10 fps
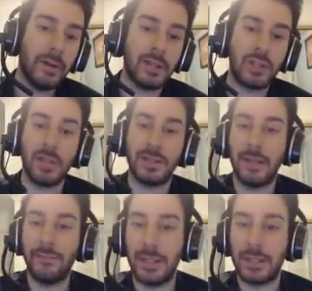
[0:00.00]
it's just
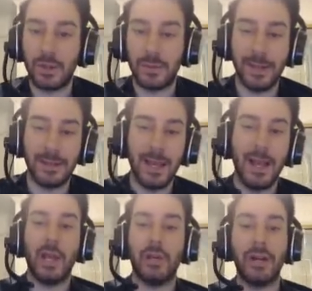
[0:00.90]
defense, which means
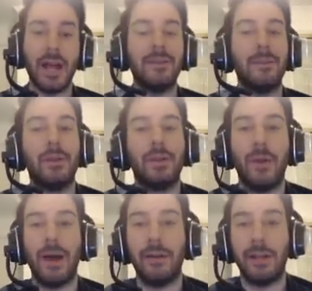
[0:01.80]
you're going to have to build
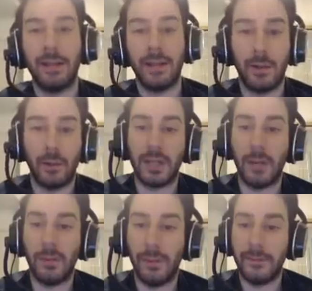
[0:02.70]
around it, with
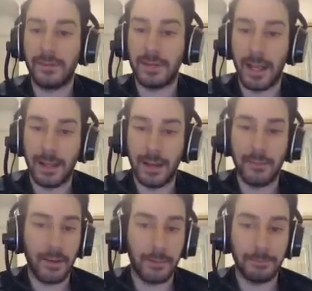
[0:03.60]
double buffs and
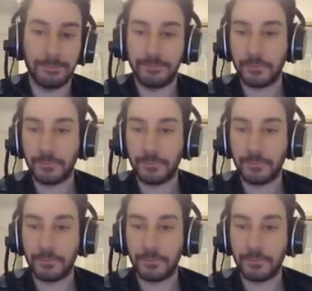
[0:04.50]
everything.